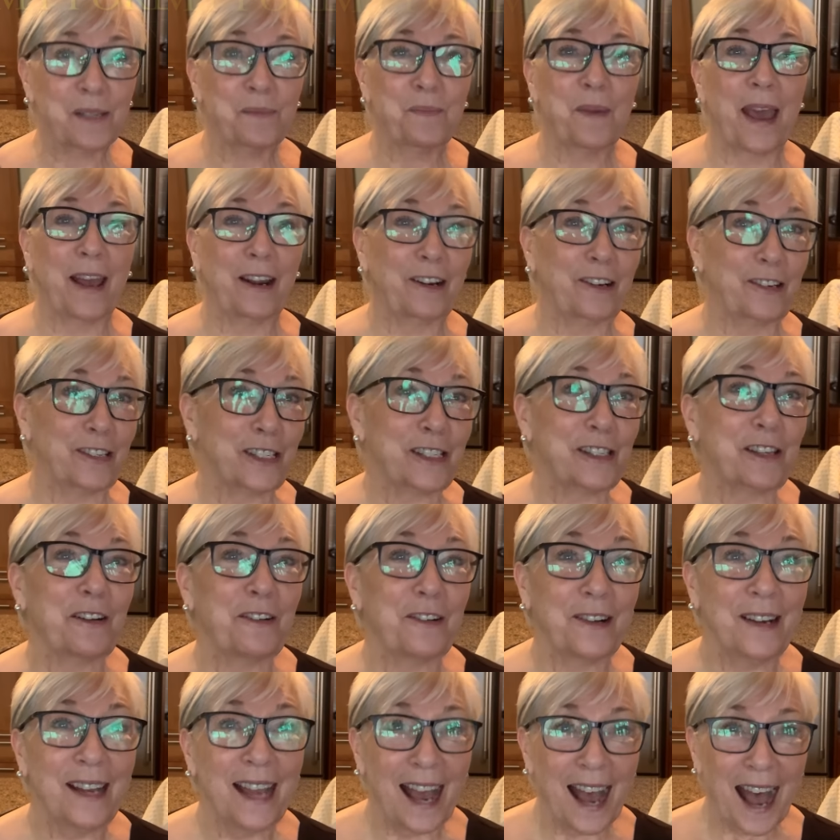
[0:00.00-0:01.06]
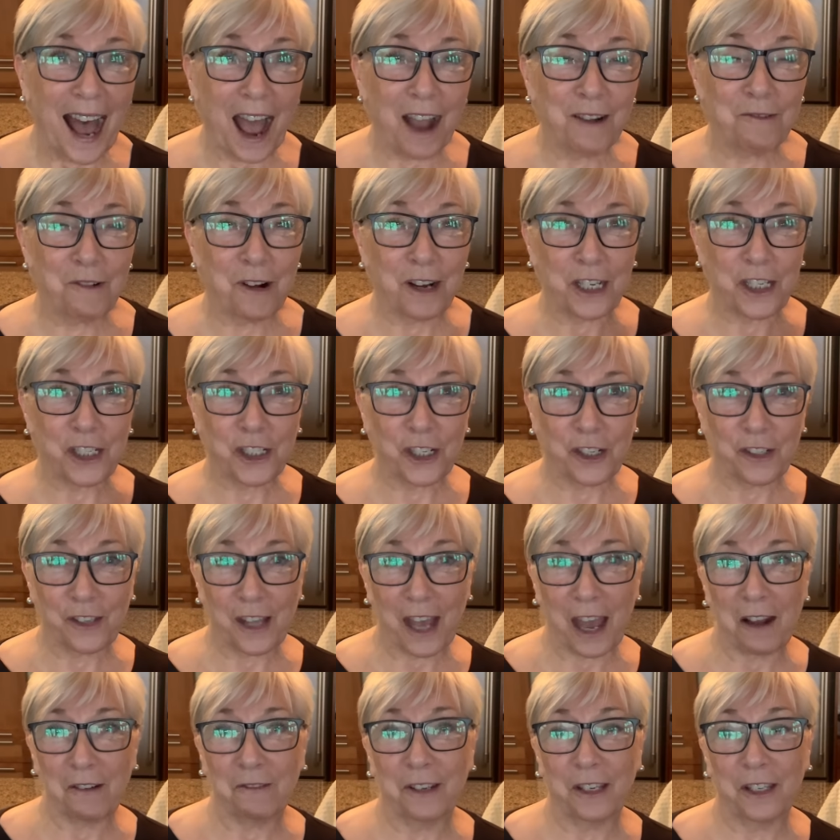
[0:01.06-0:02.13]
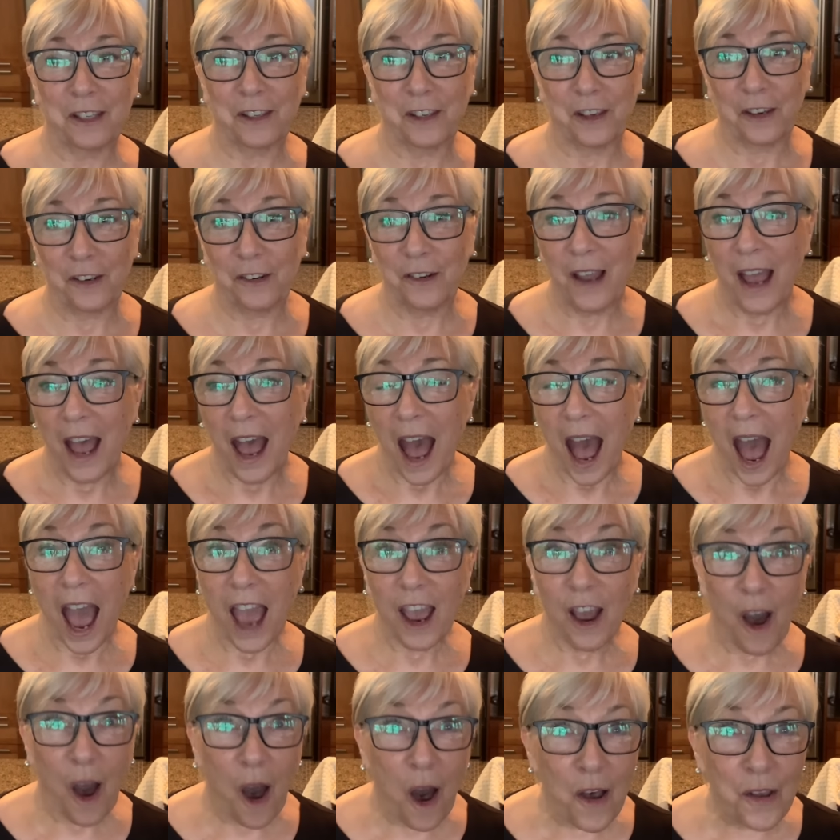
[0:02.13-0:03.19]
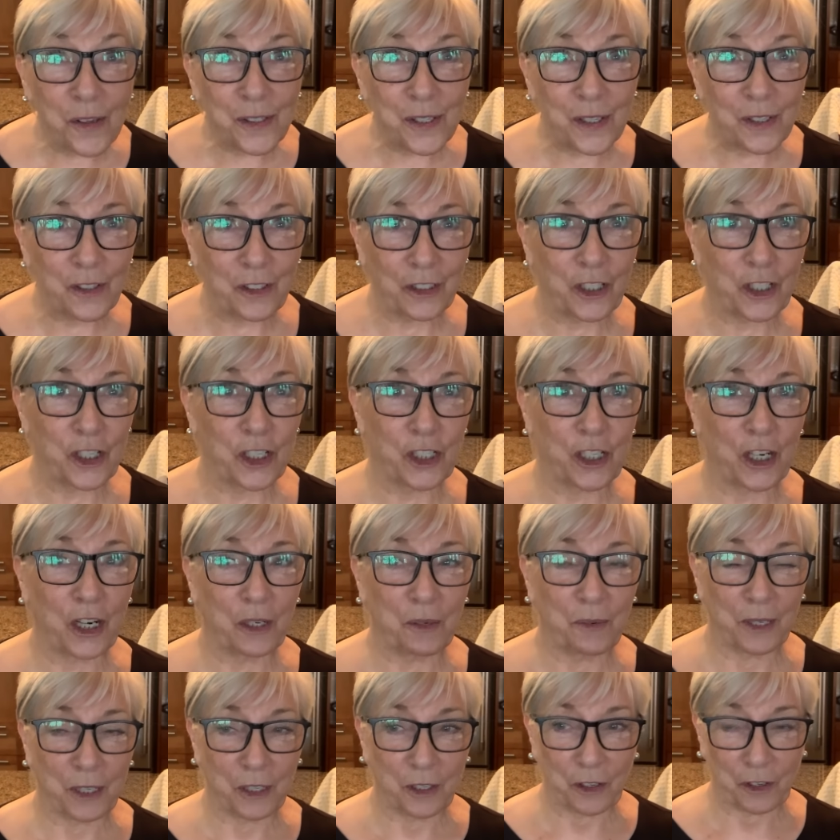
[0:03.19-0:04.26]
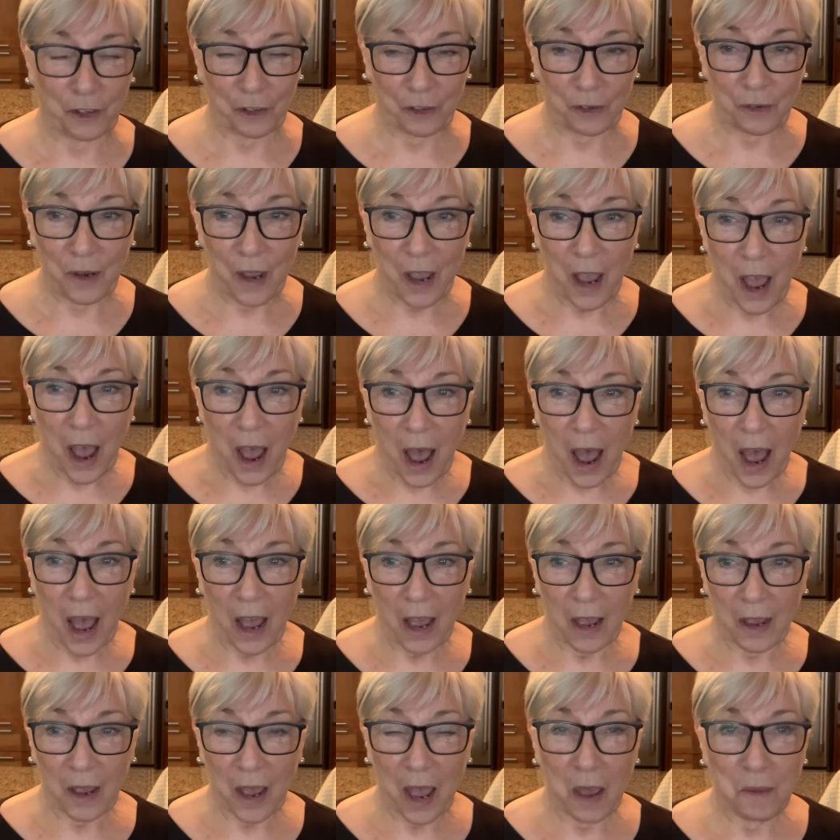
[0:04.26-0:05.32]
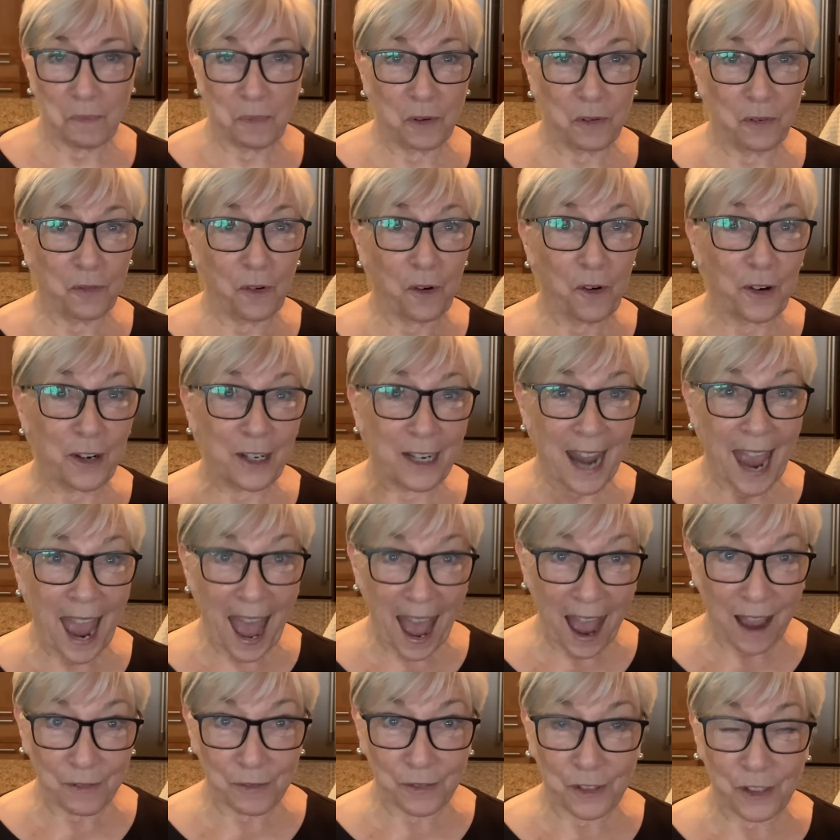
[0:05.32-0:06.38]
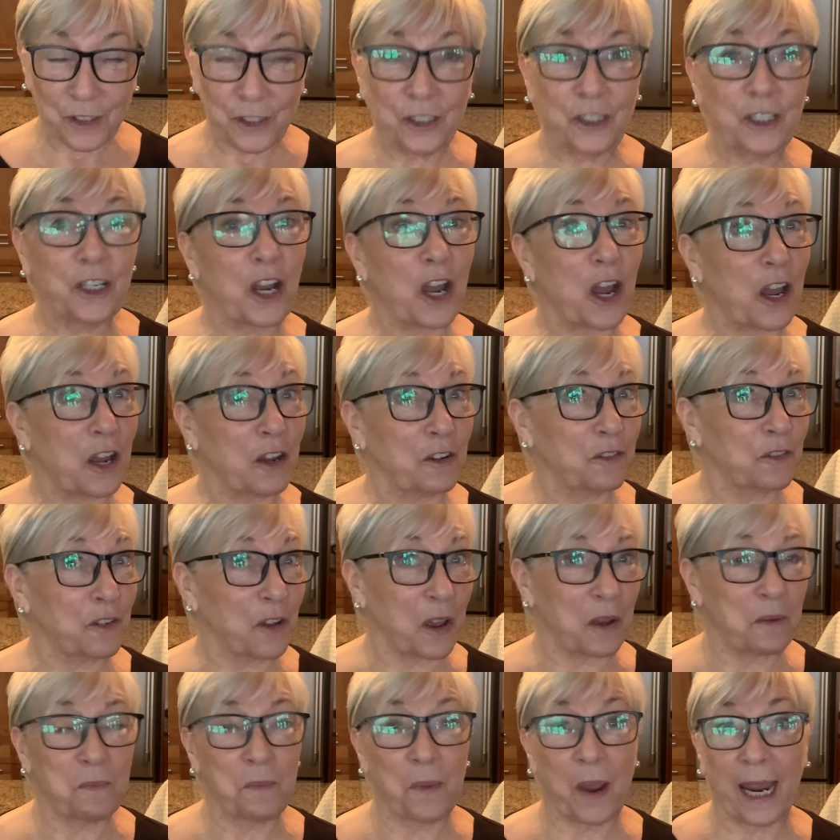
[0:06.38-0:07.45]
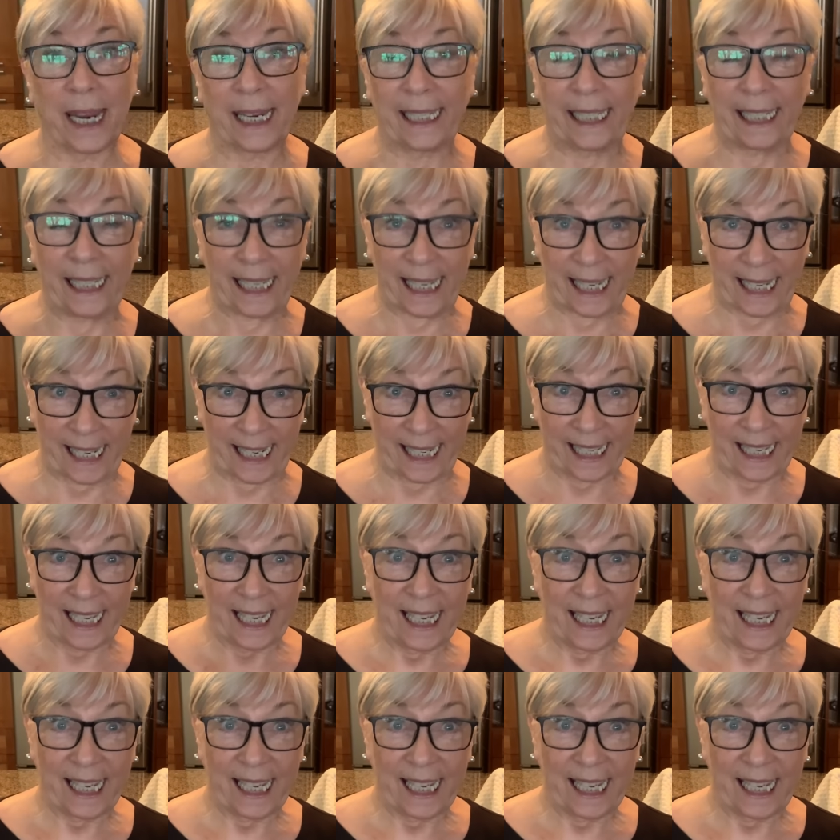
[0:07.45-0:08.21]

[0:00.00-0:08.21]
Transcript: better. So I want to share that with you. I also going to share with you uh, a before and after of uh, my knee.